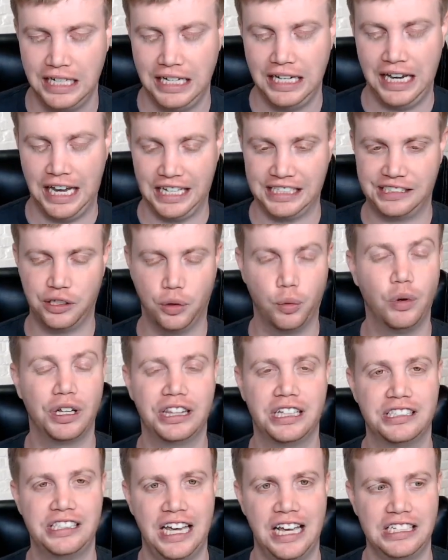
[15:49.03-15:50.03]
And so what
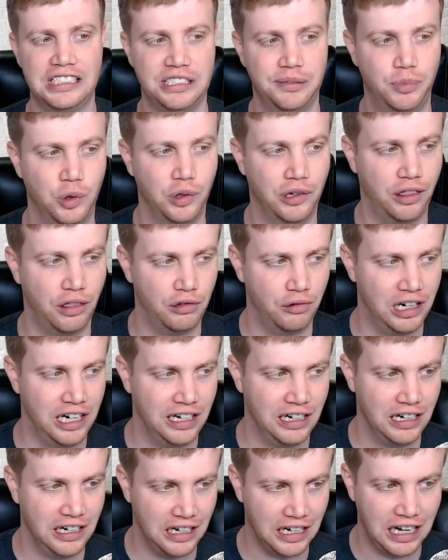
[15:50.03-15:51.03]
the tech support
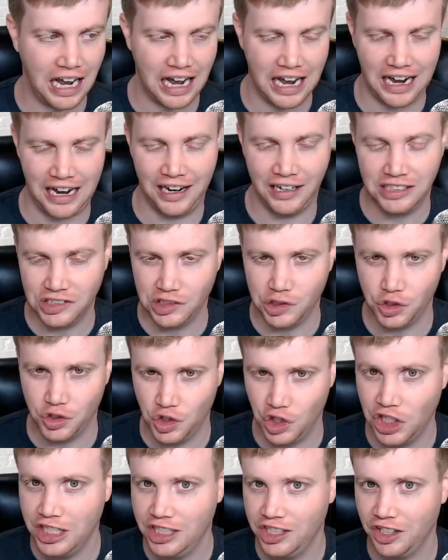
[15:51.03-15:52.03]
thread guy
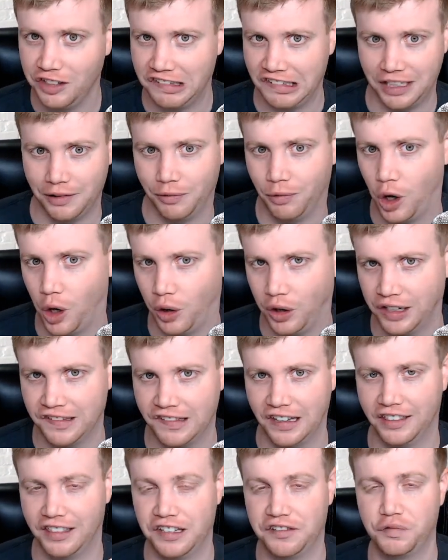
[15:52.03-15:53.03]
geniusly wrote is
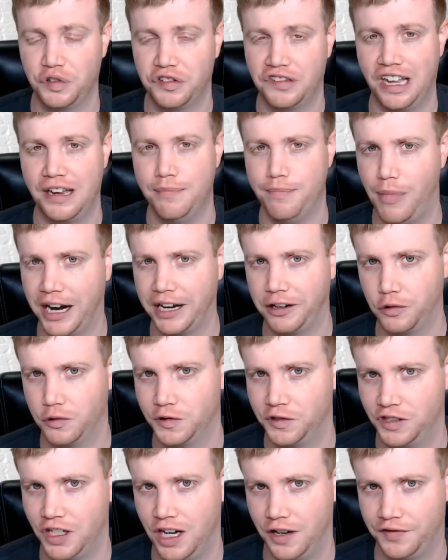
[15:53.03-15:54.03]
that this was a
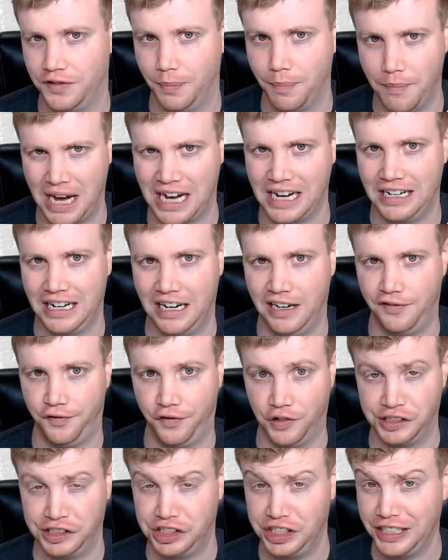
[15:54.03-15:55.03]
Microsoft mandate
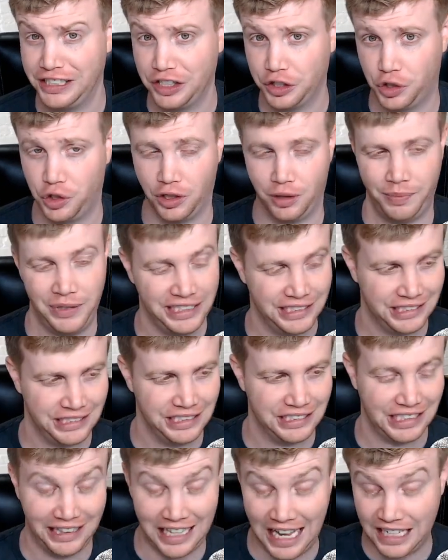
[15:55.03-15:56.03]
for signature
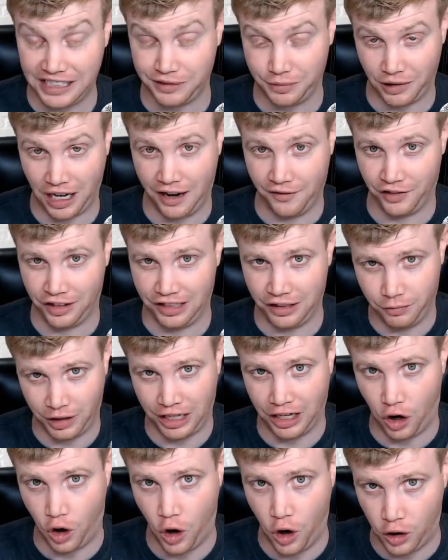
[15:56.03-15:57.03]
PCs. And that's where everything
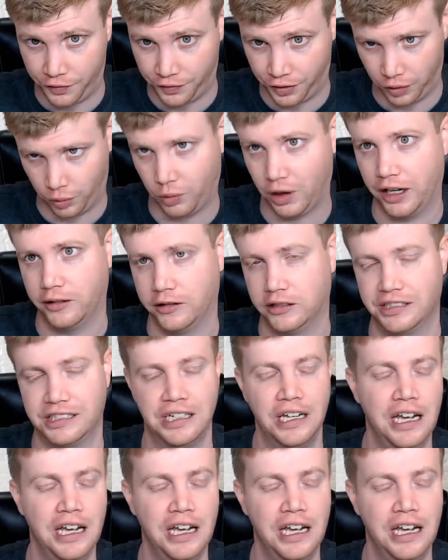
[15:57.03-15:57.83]
went off the rails.